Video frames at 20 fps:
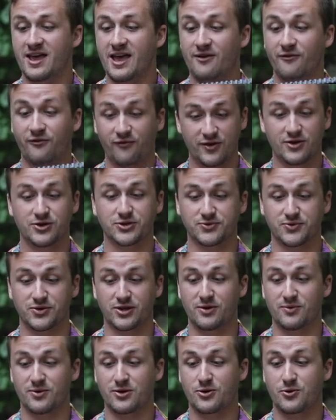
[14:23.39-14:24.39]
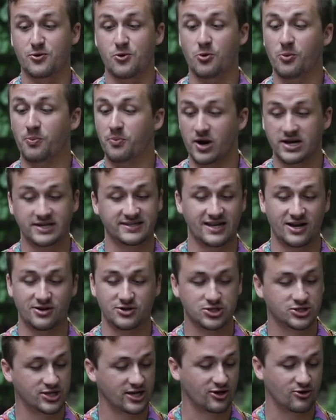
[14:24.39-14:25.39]
It feels really, really cool. Breaks down
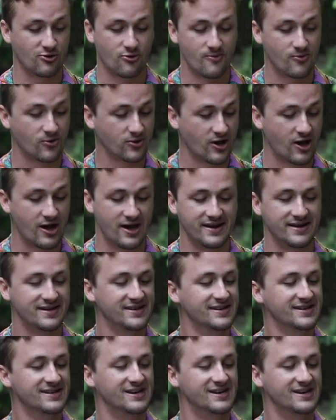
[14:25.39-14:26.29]
just like a normal gun.